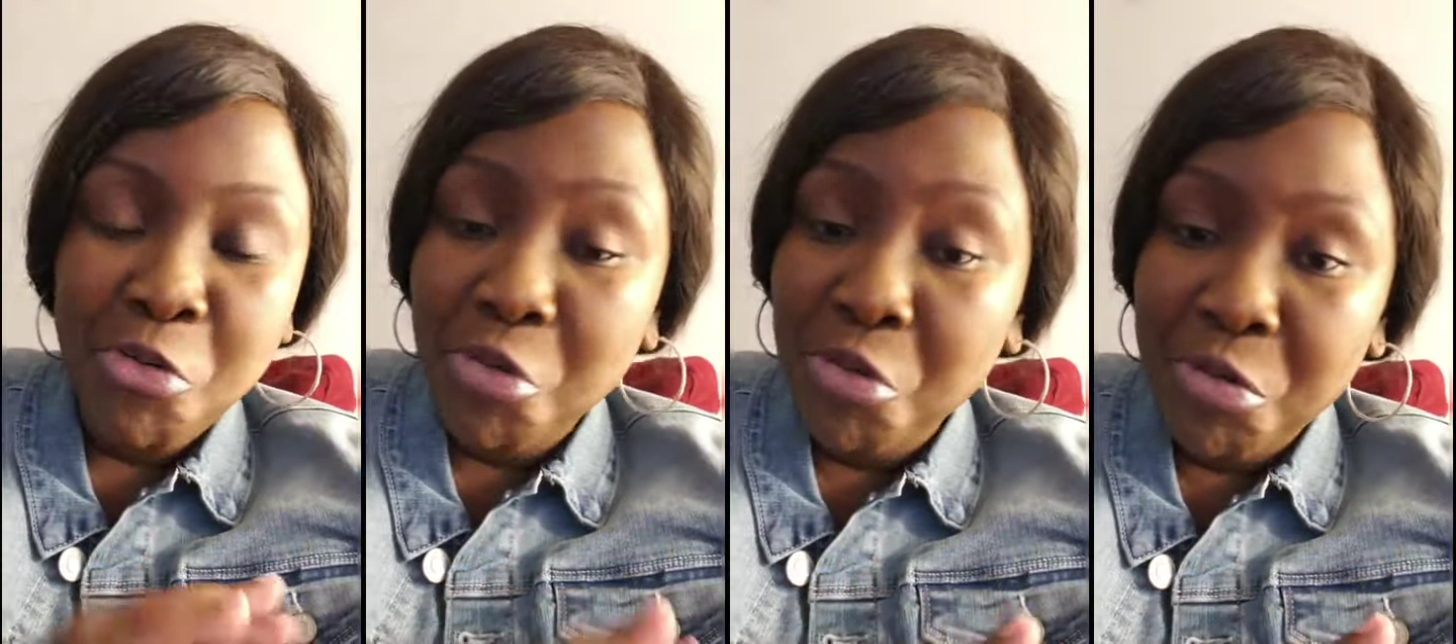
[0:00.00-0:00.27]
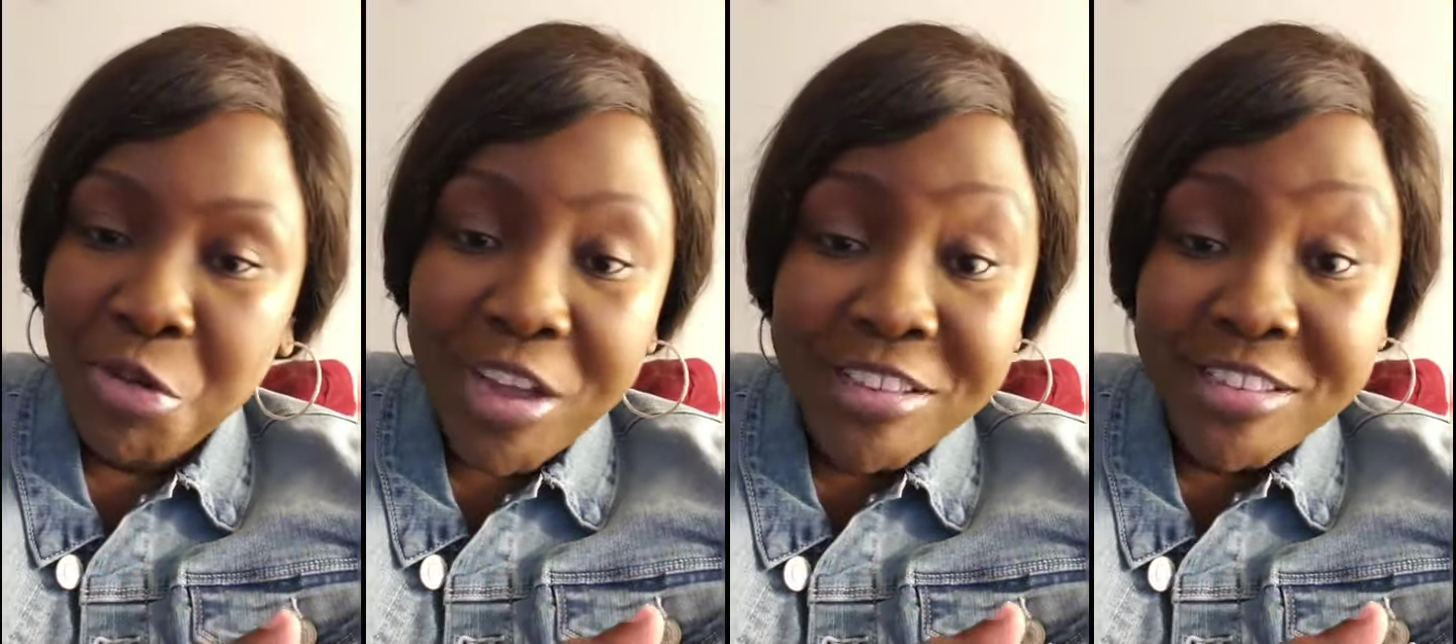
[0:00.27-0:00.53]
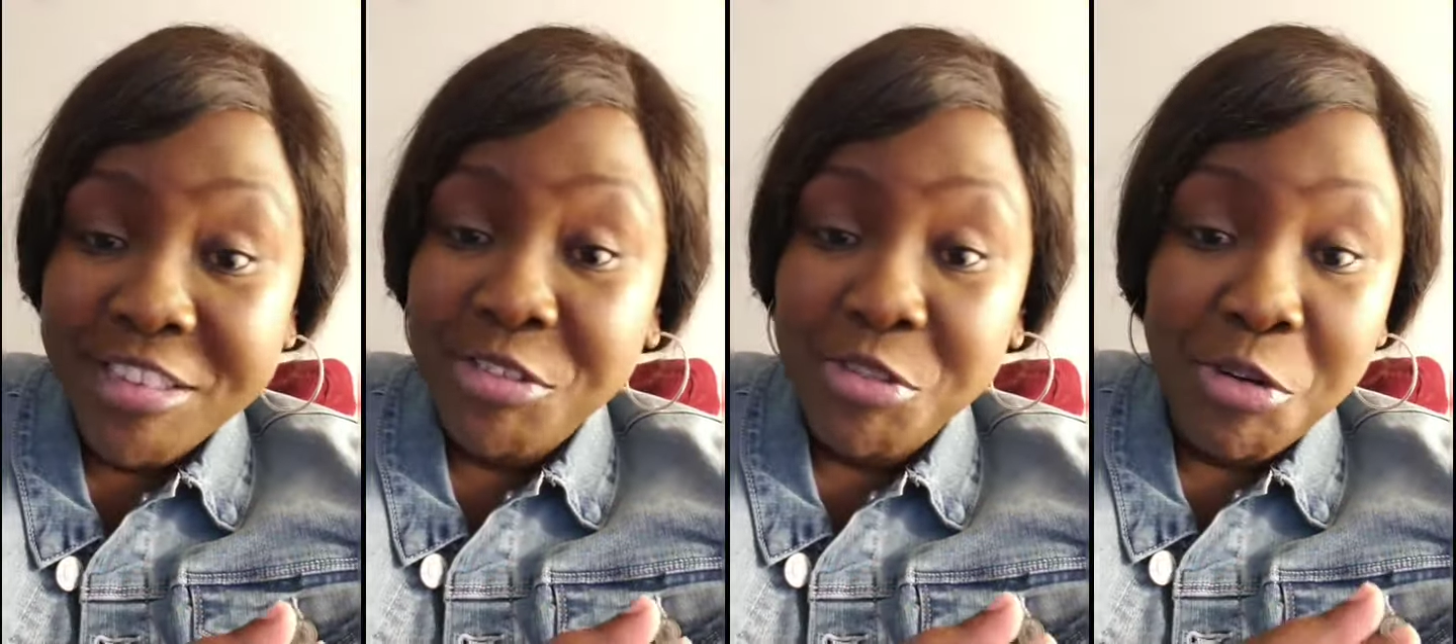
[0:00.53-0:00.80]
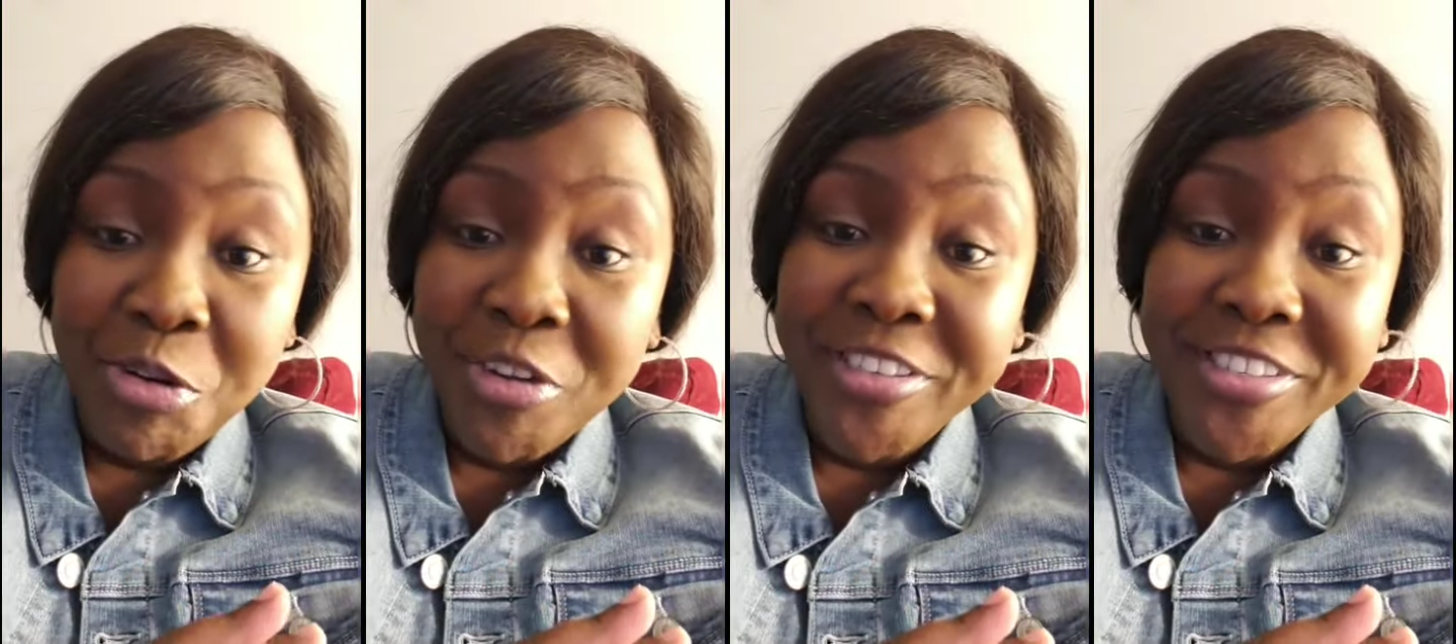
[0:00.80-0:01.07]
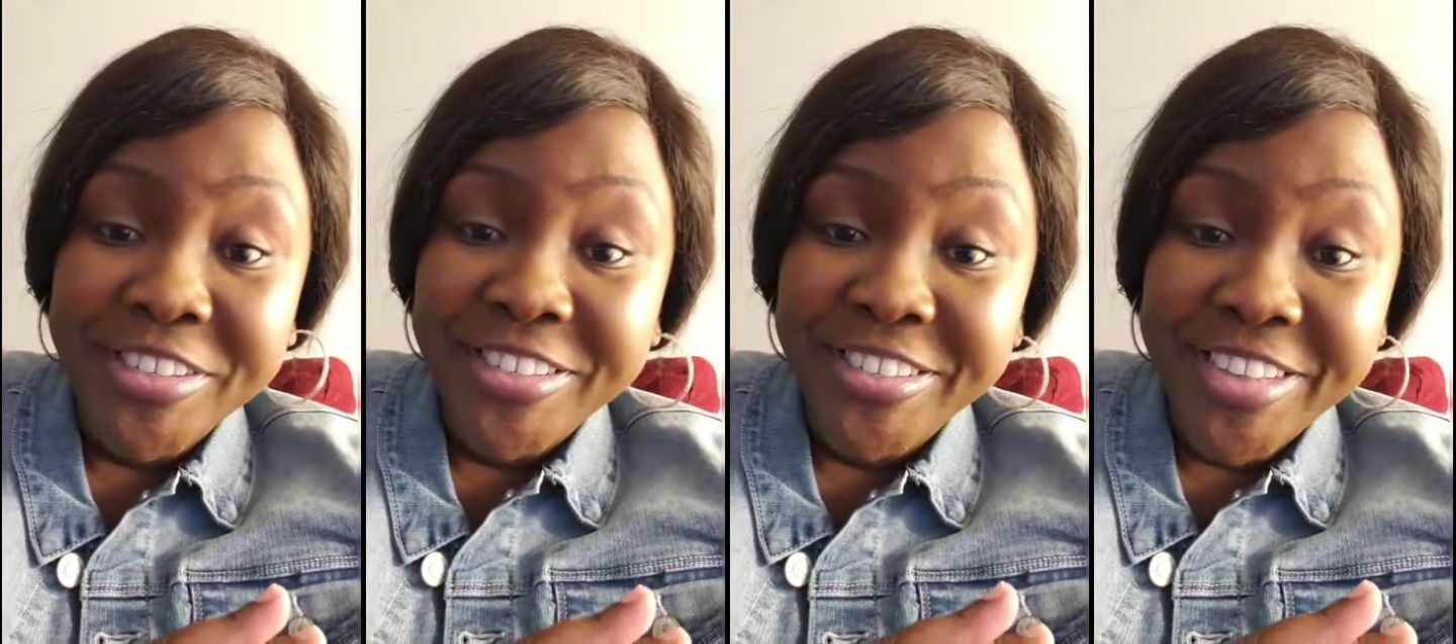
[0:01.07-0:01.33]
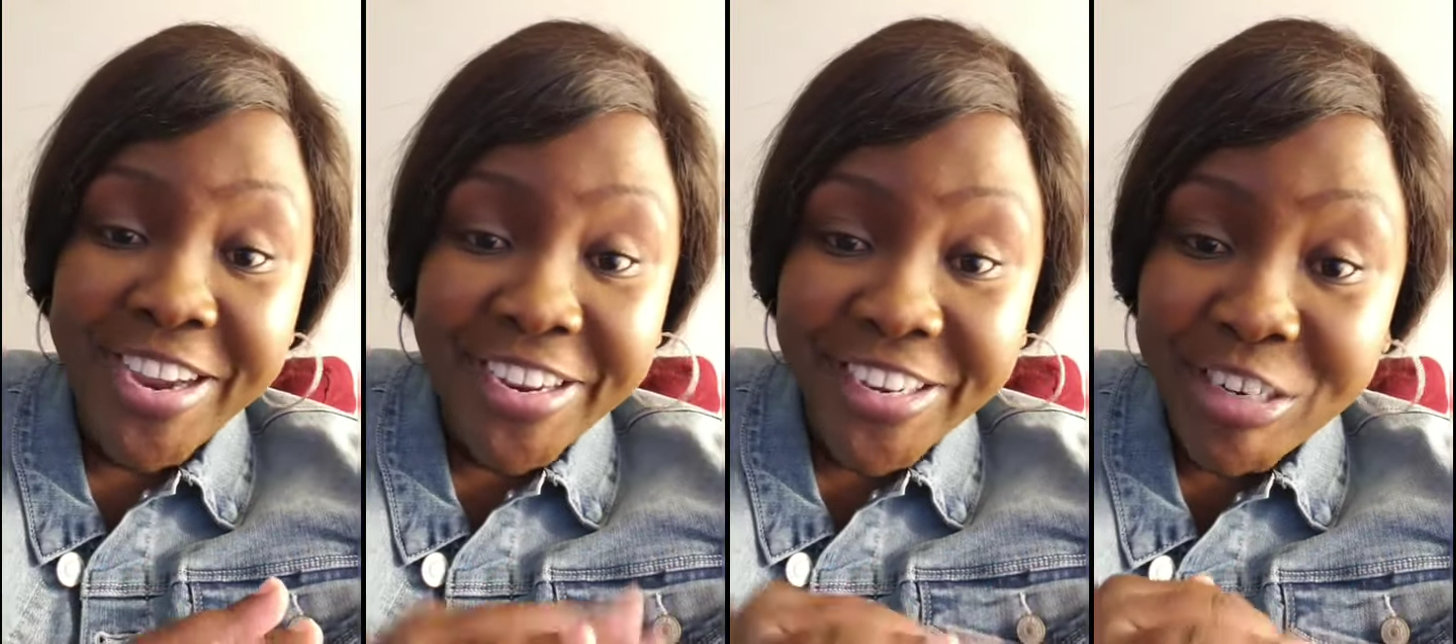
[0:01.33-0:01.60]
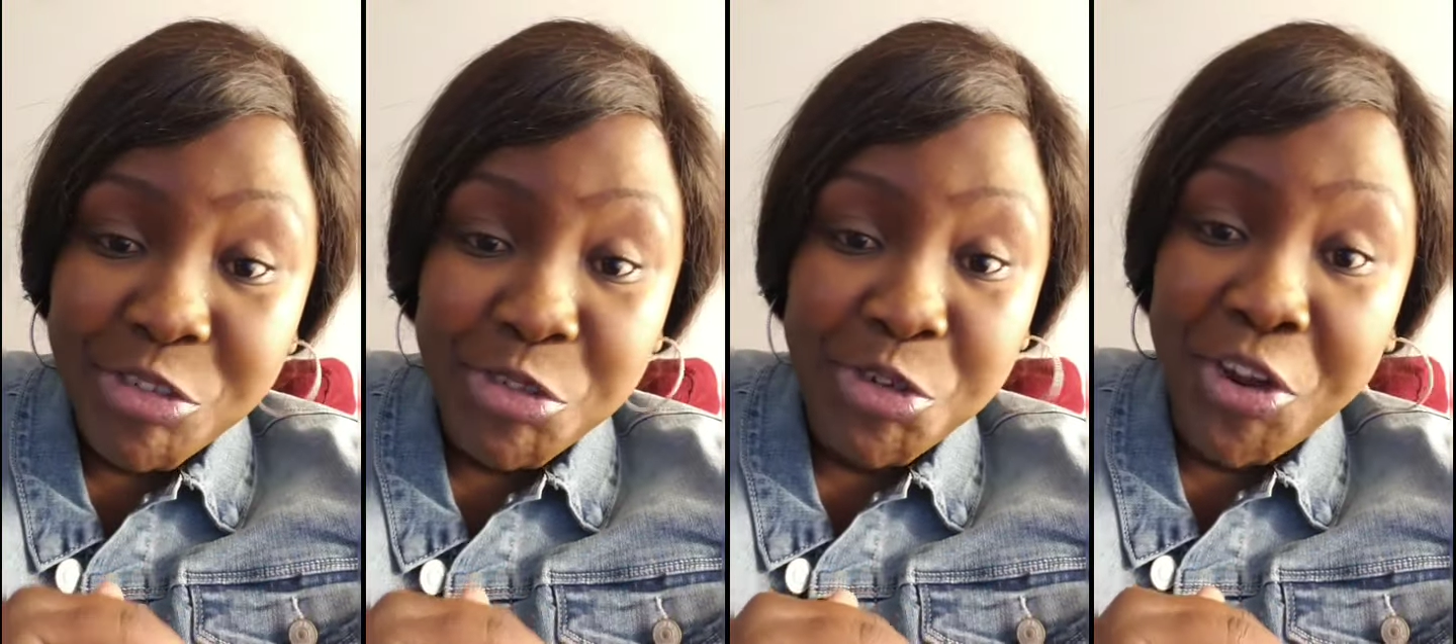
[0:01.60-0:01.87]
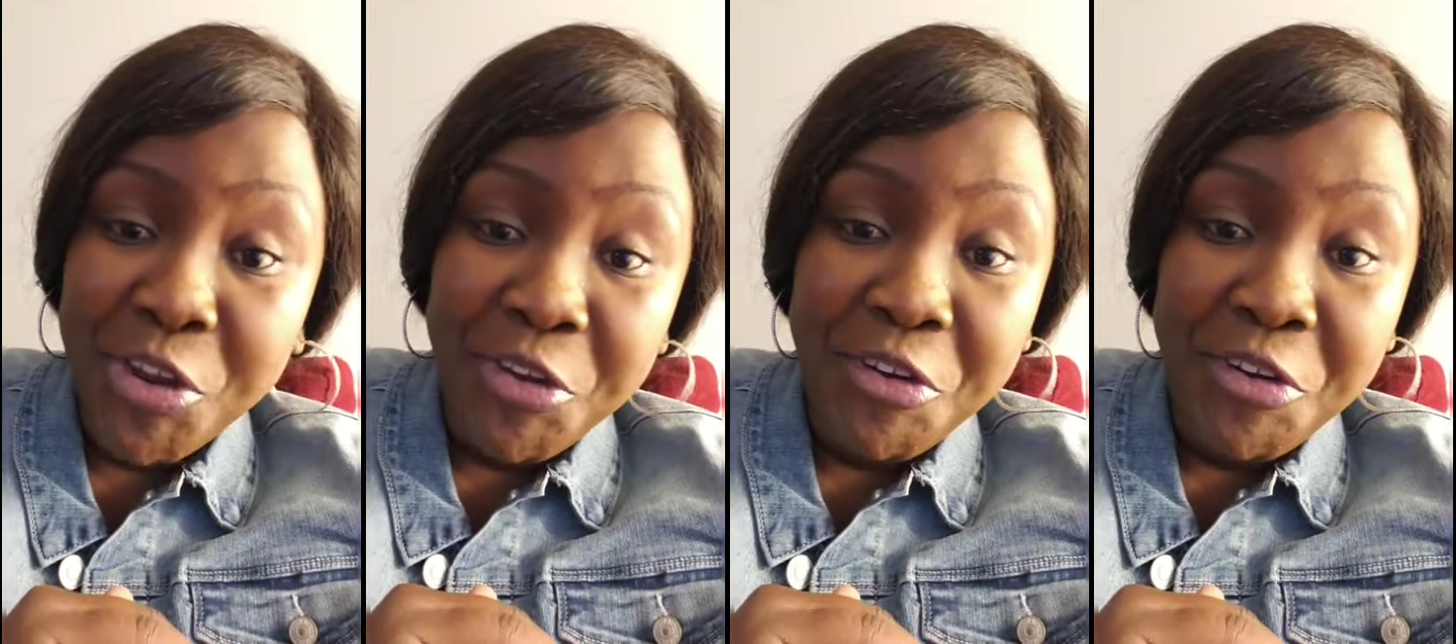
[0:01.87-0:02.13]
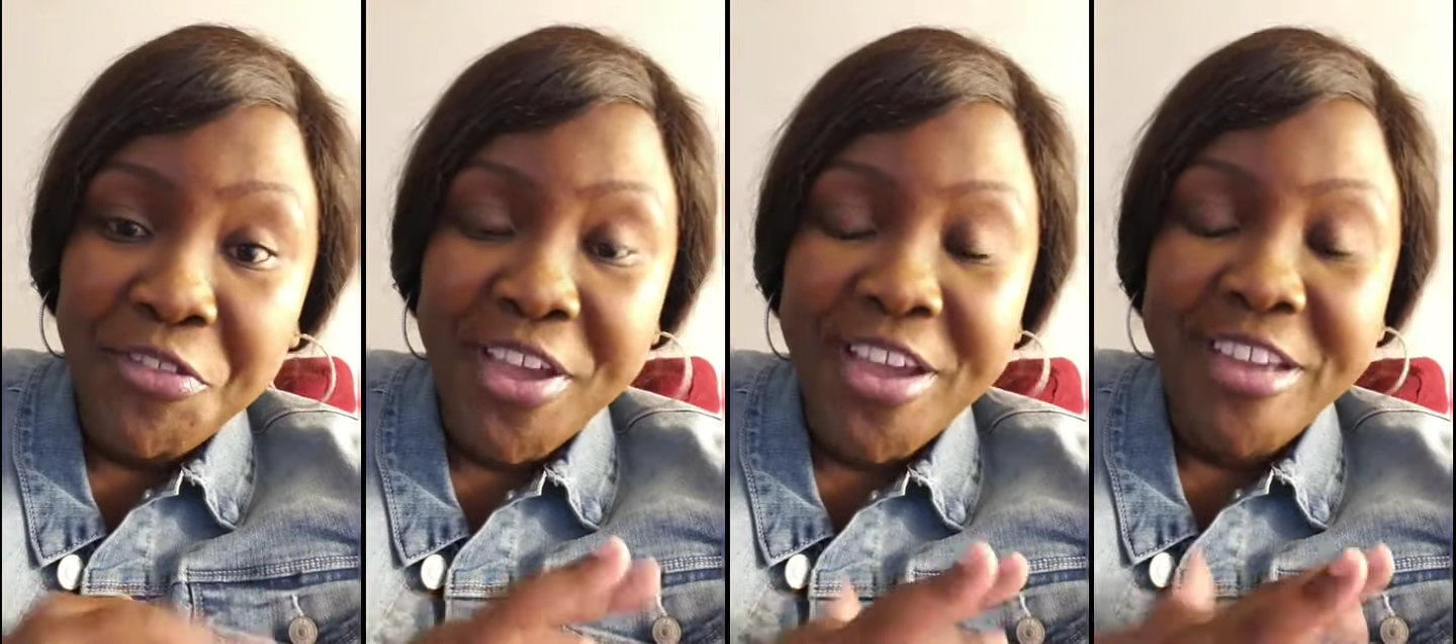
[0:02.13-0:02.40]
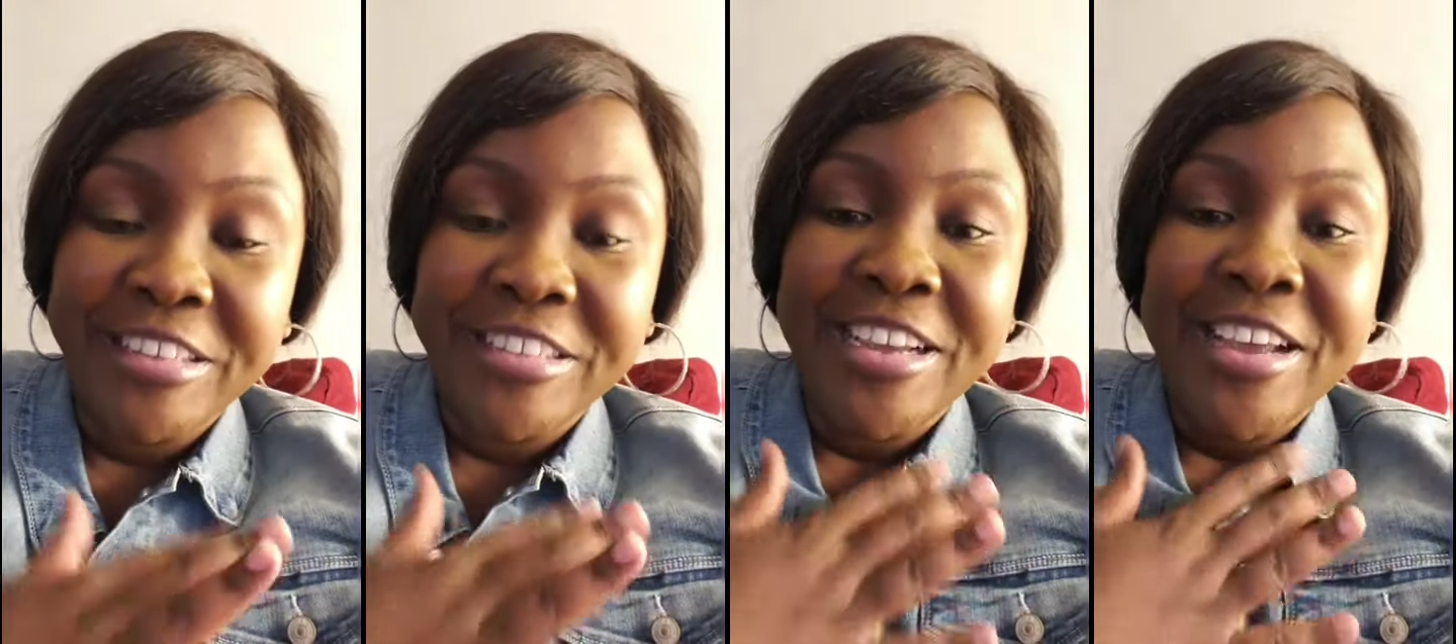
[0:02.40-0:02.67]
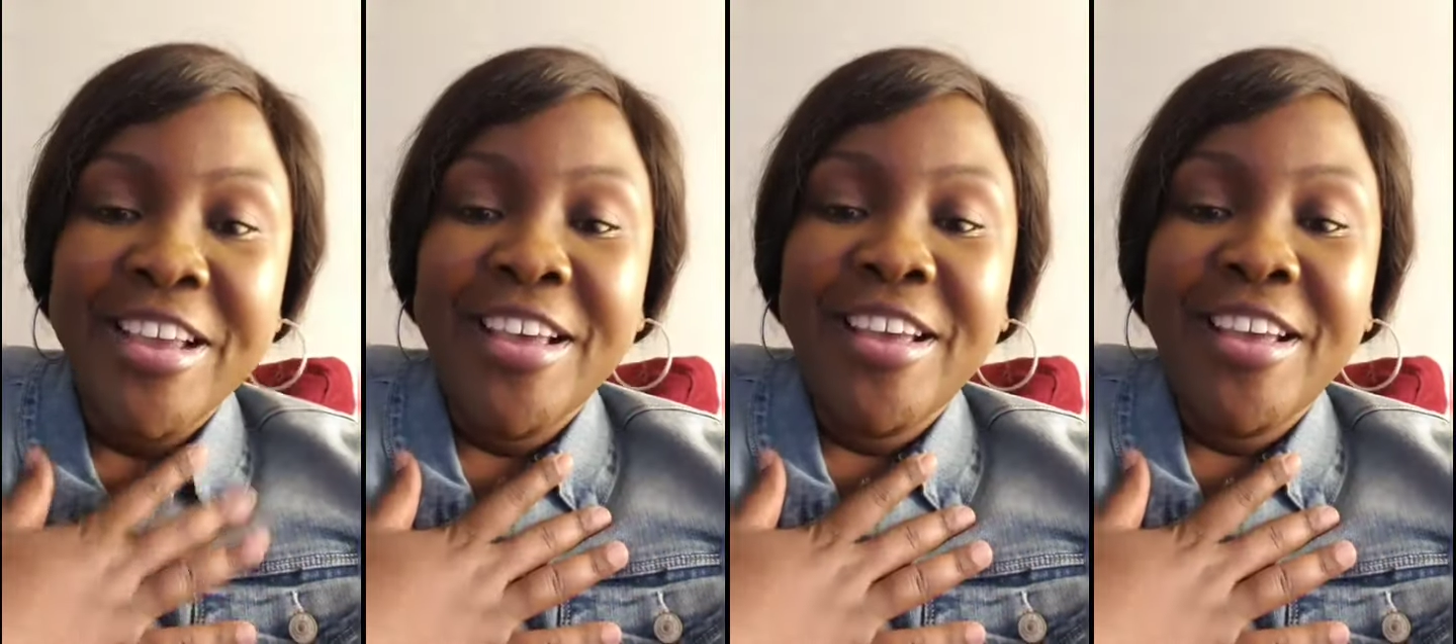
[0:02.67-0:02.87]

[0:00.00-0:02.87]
Google answers all questions. I can assure you of that.